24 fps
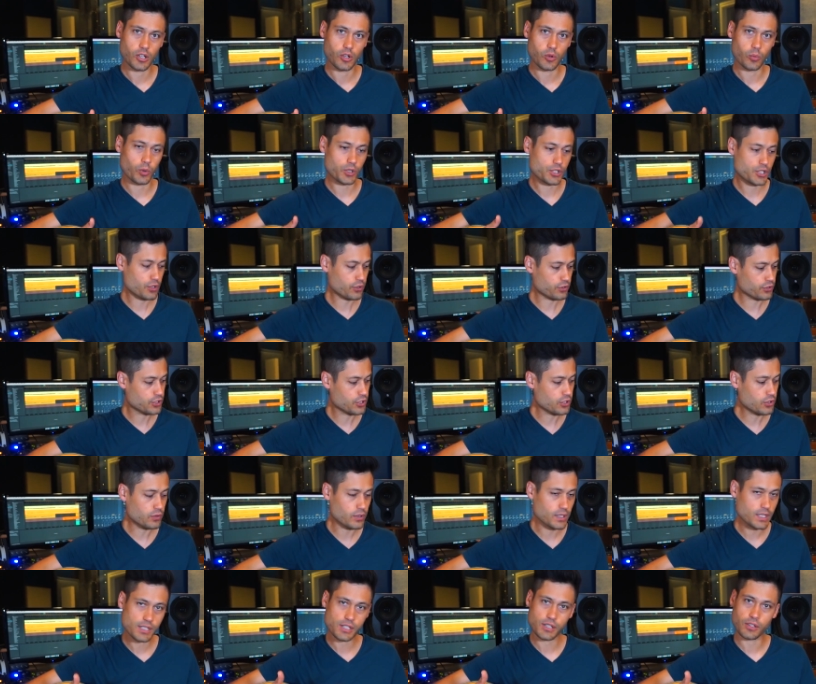what you'll
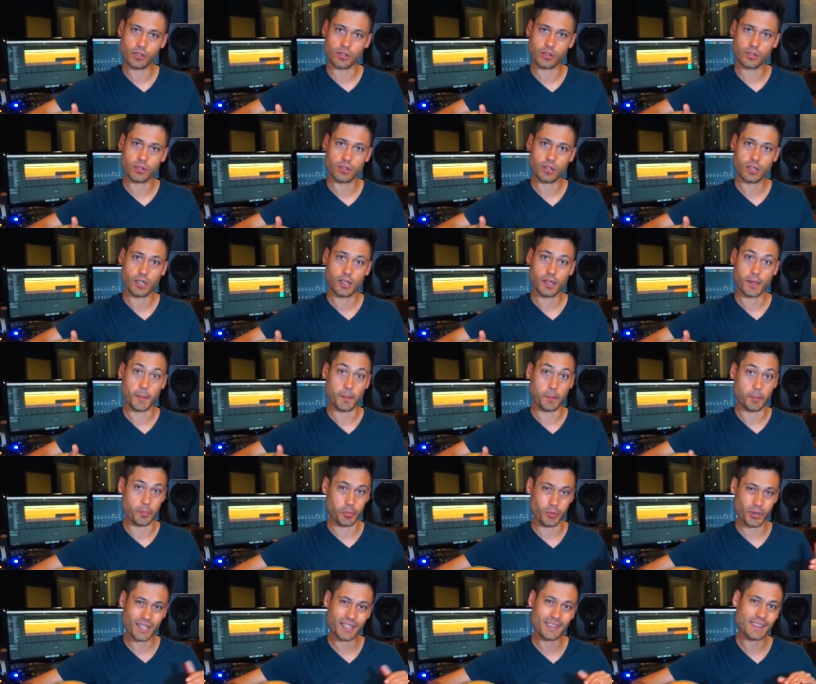do is you'll
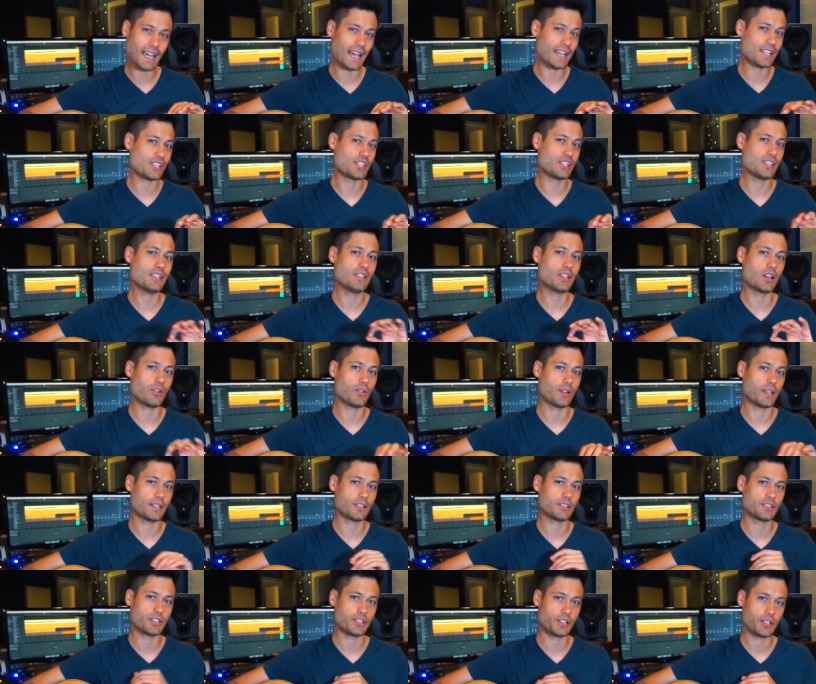bring that G note
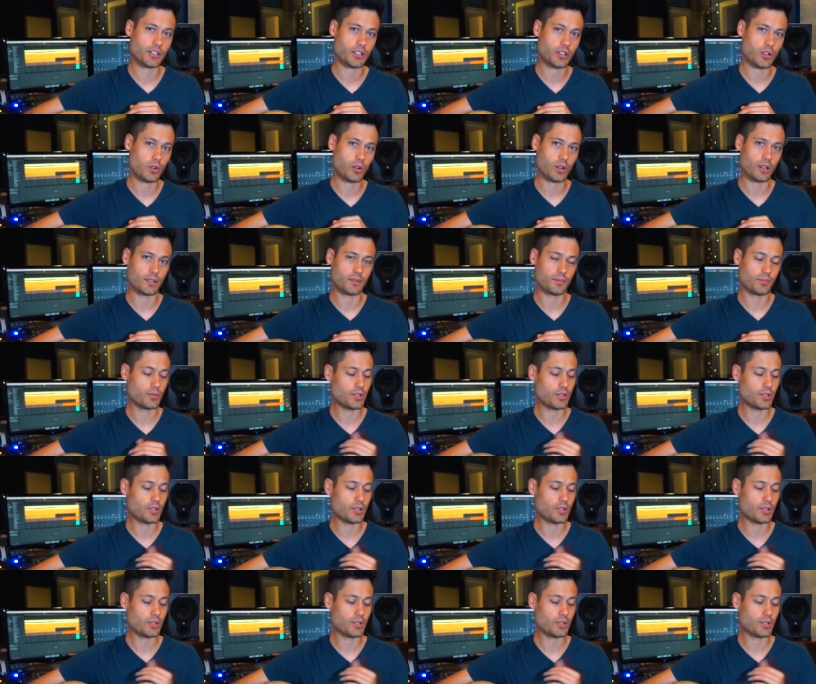into your chord.